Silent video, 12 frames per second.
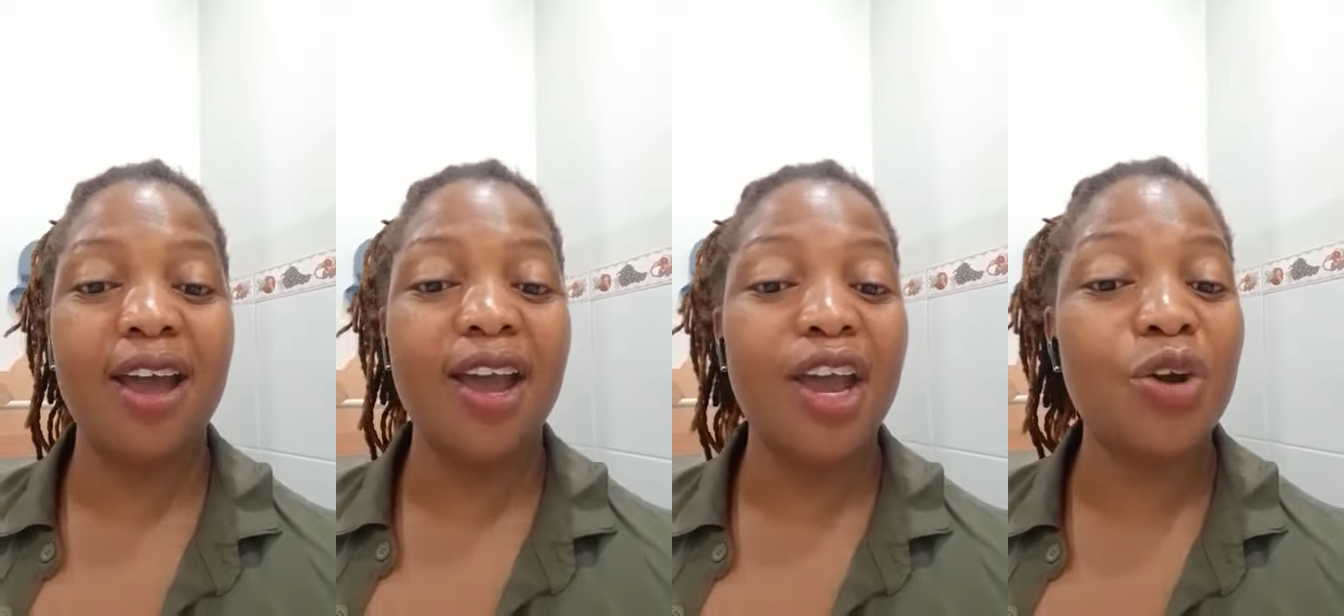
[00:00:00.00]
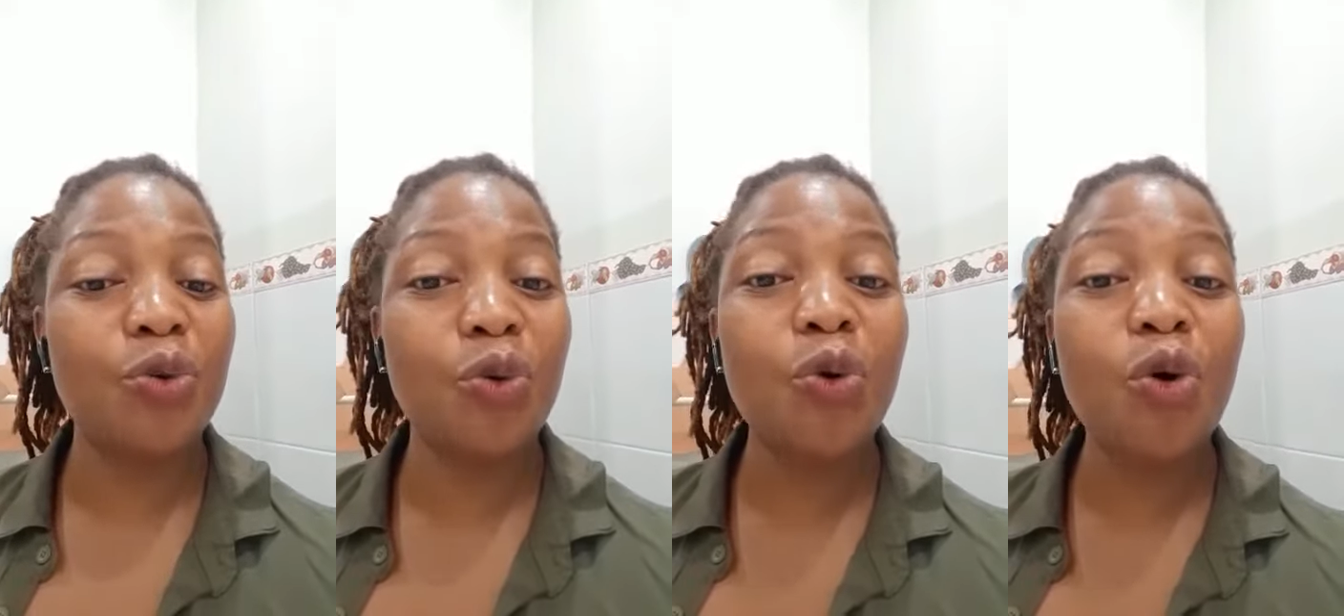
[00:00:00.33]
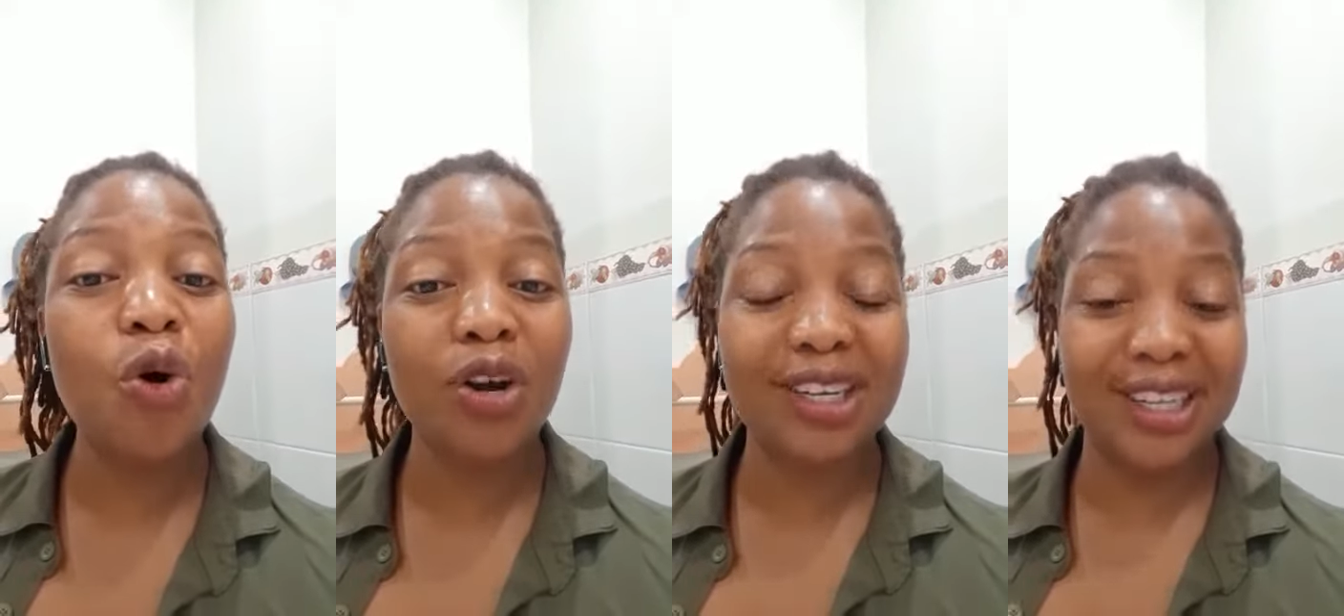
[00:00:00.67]
and who
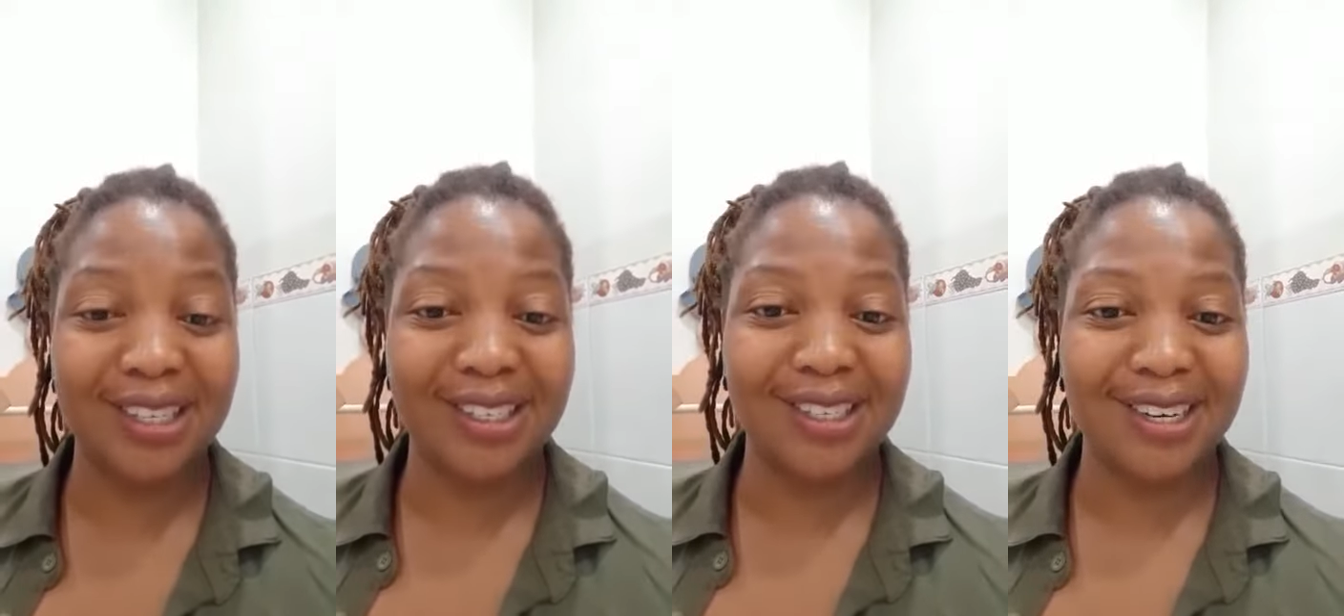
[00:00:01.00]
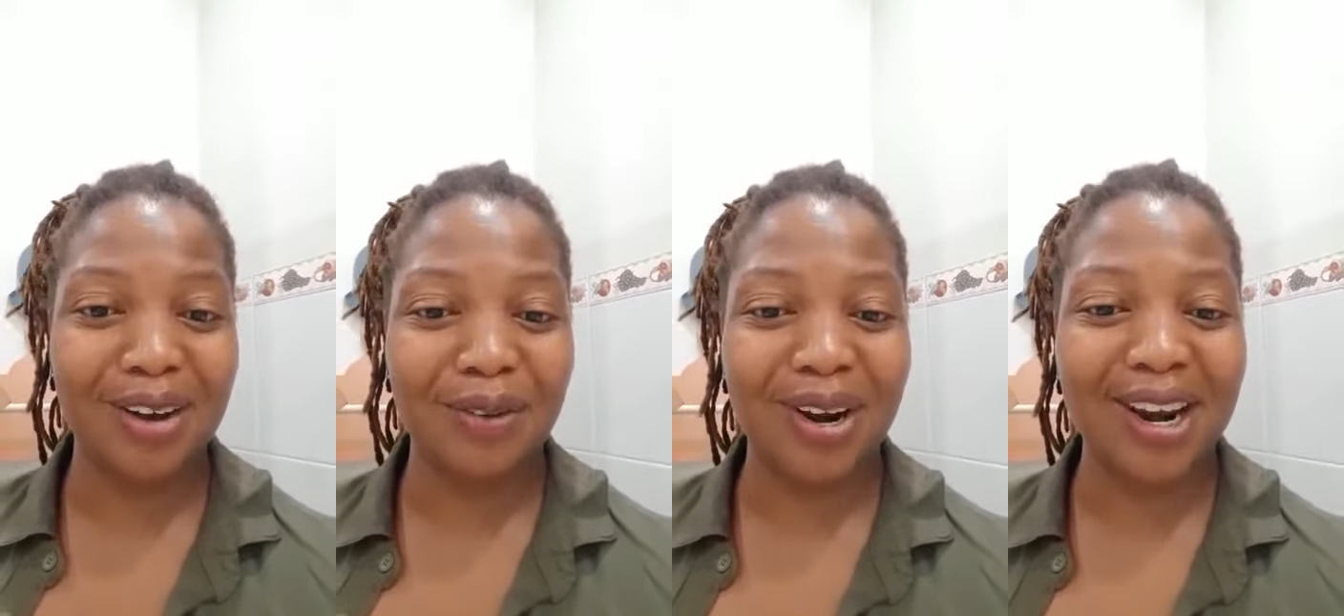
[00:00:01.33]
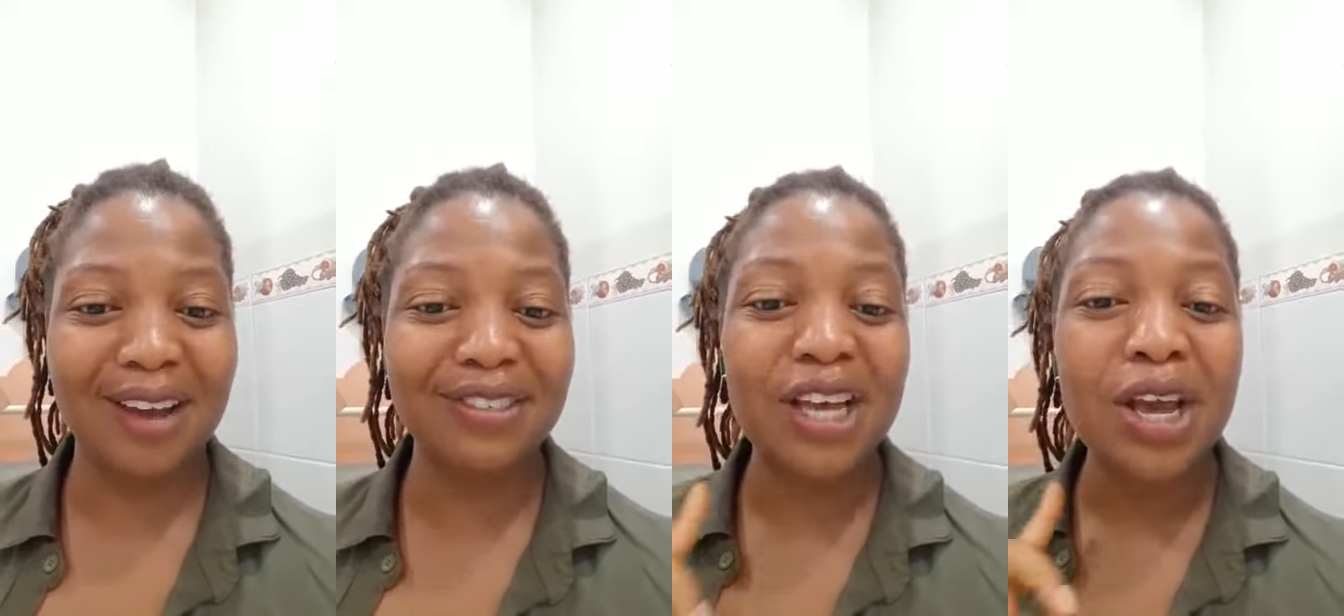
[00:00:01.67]
God is in our
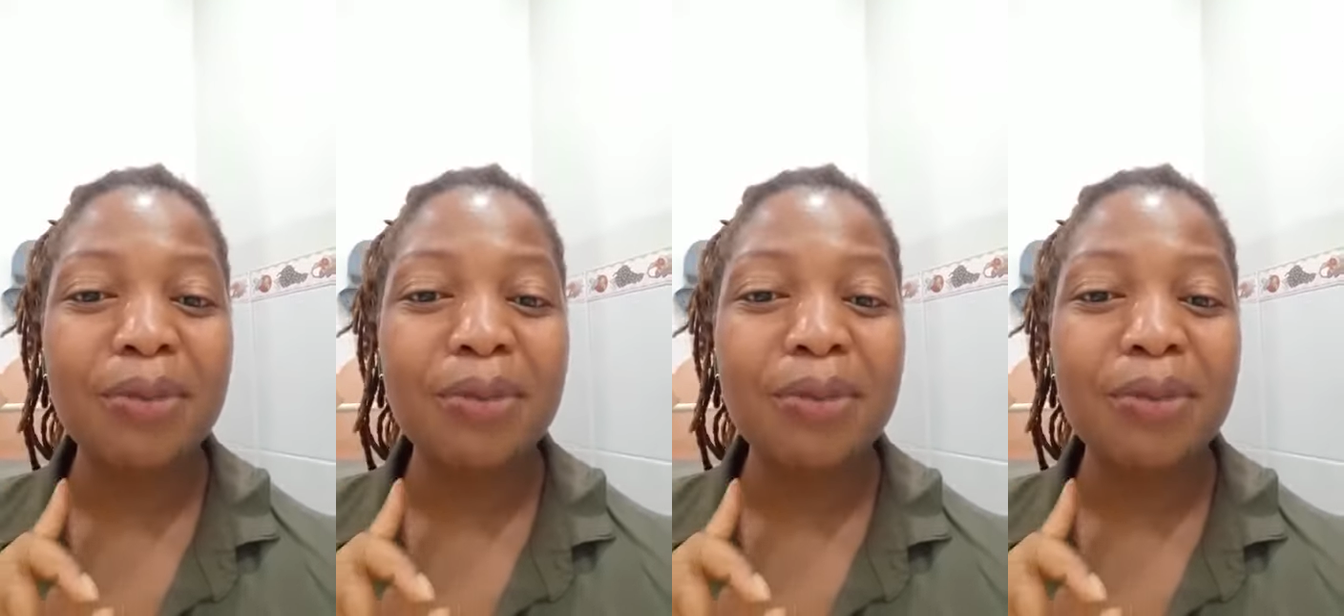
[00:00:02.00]
lives.